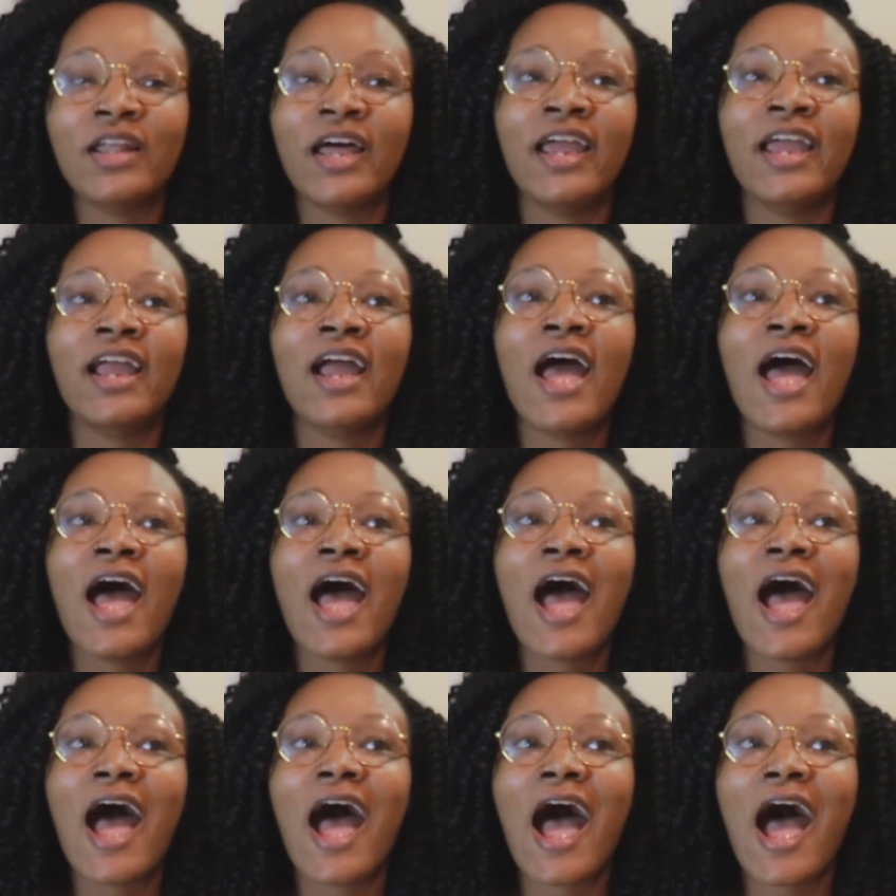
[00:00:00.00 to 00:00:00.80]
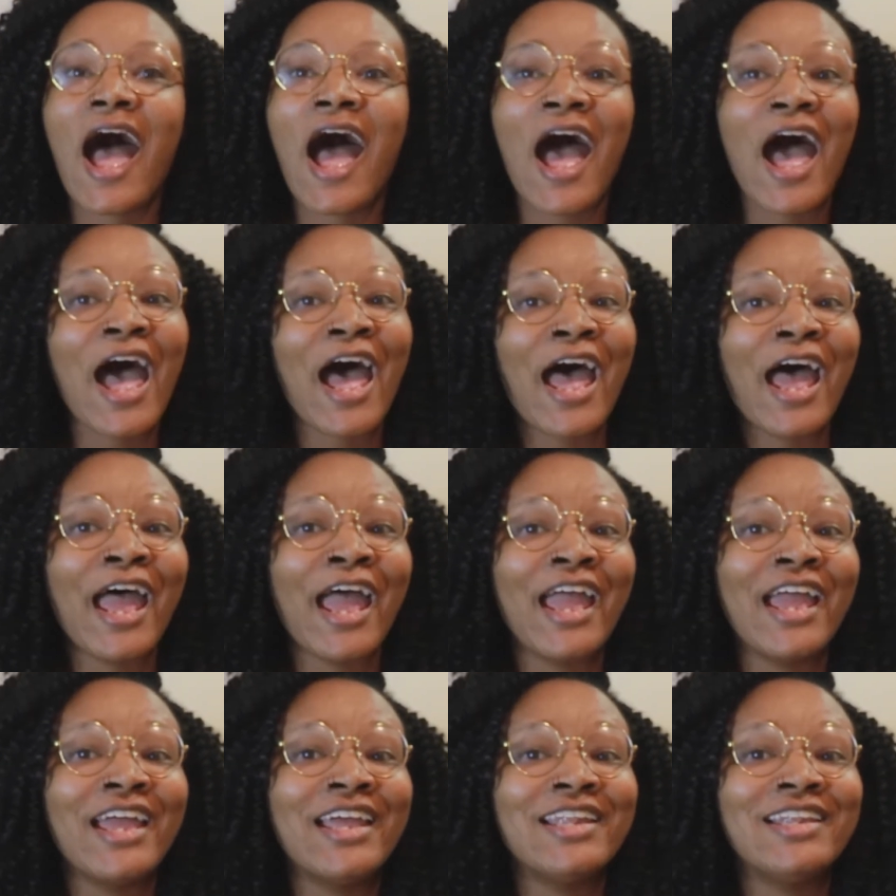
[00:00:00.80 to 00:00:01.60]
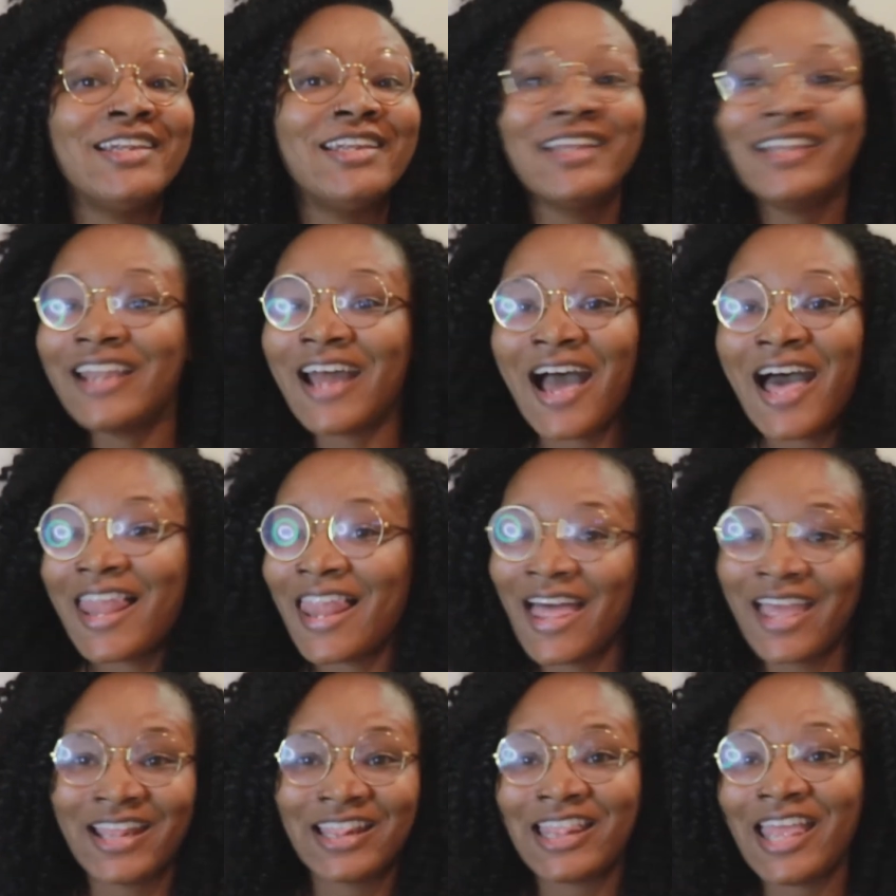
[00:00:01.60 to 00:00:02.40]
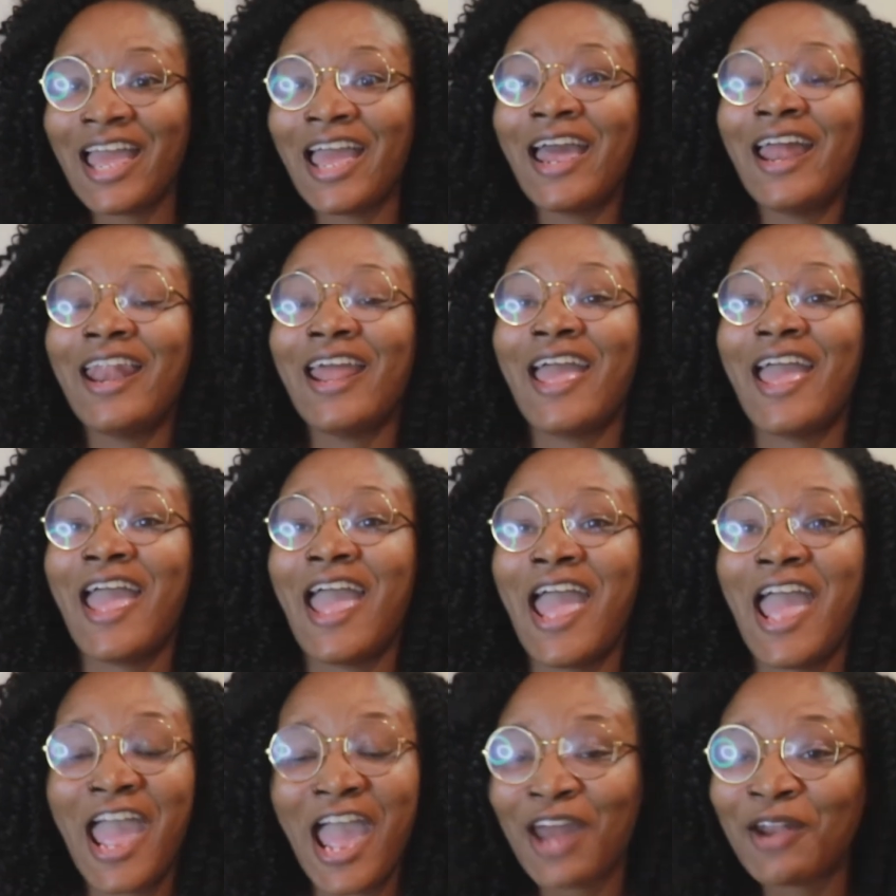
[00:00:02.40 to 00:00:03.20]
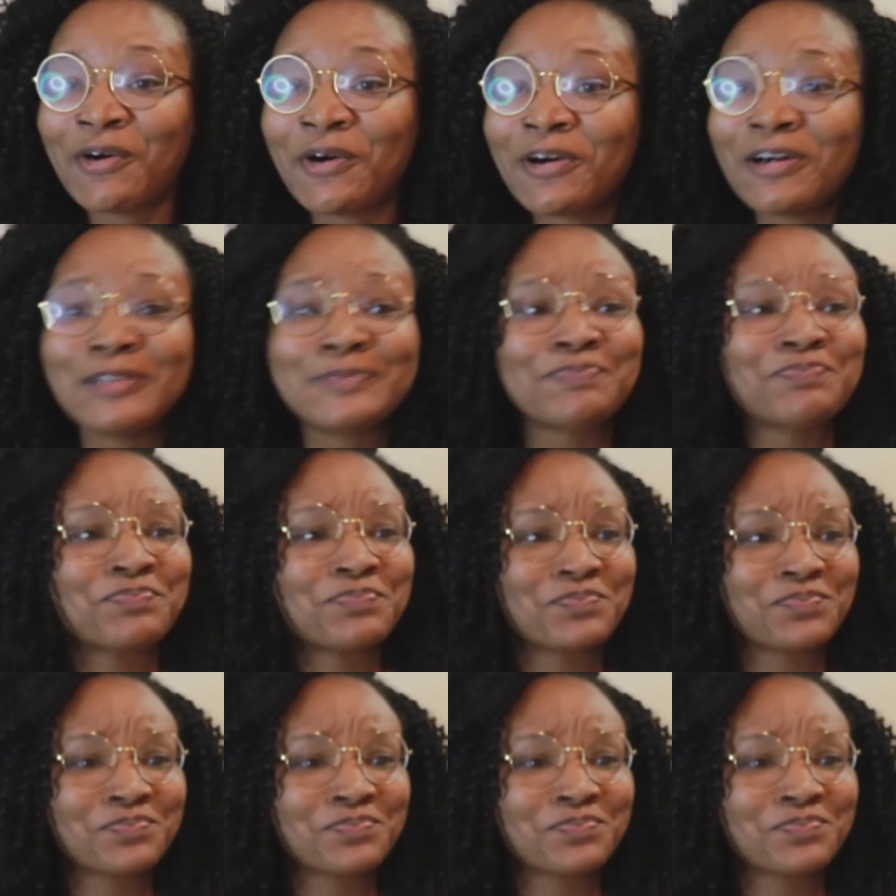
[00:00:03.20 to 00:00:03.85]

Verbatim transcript: Like, I did not like that at all.